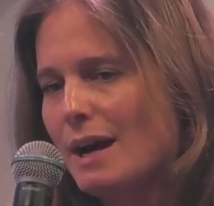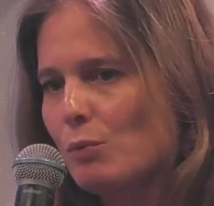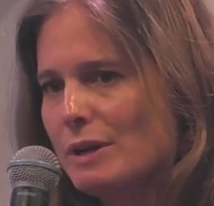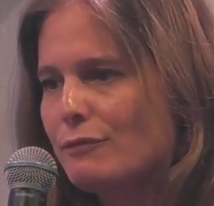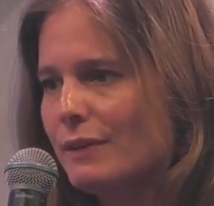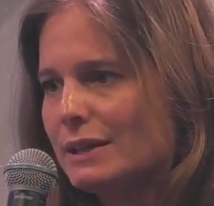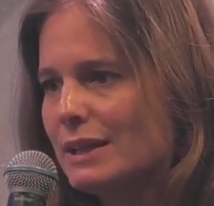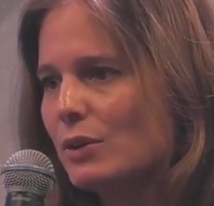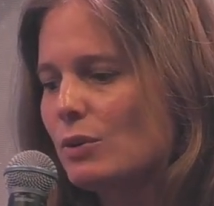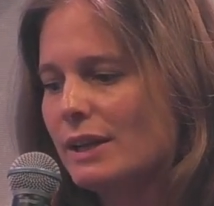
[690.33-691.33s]
I really felt
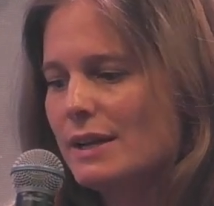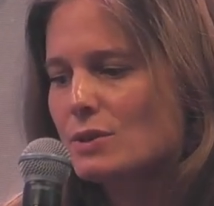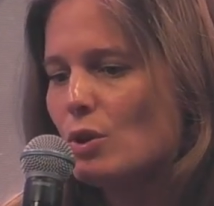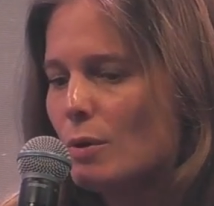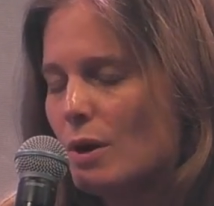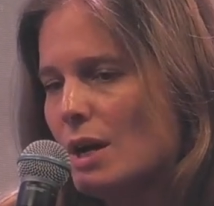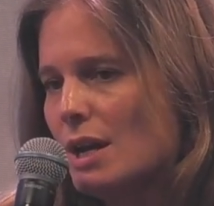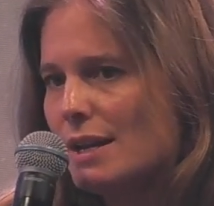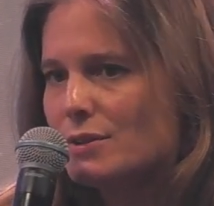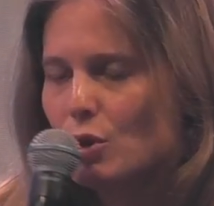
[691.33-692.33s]
like, okay, let's go
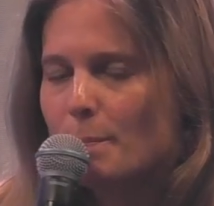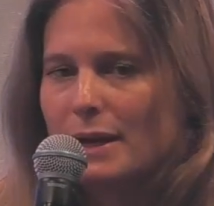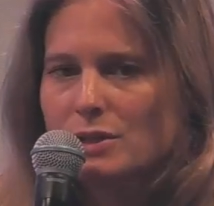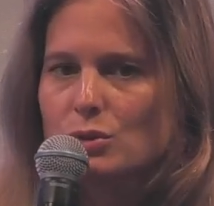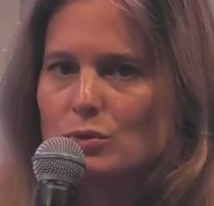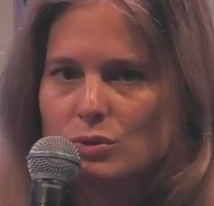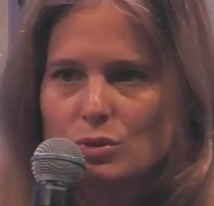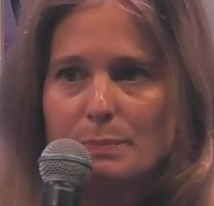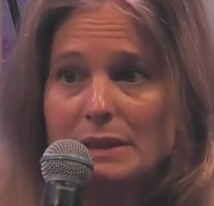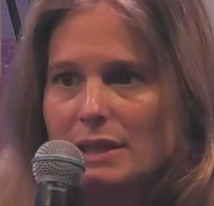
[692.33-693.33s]
back to
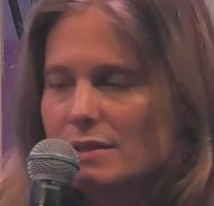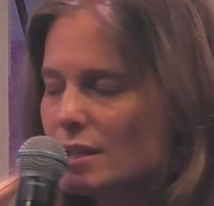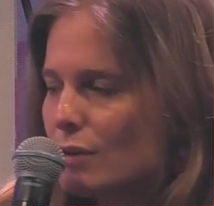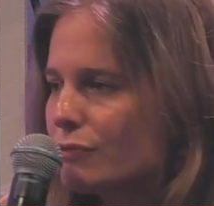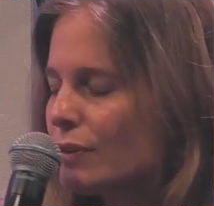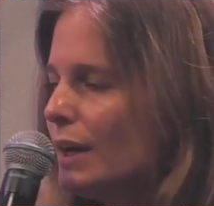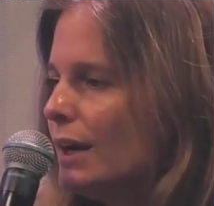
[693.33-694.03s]
building stuff.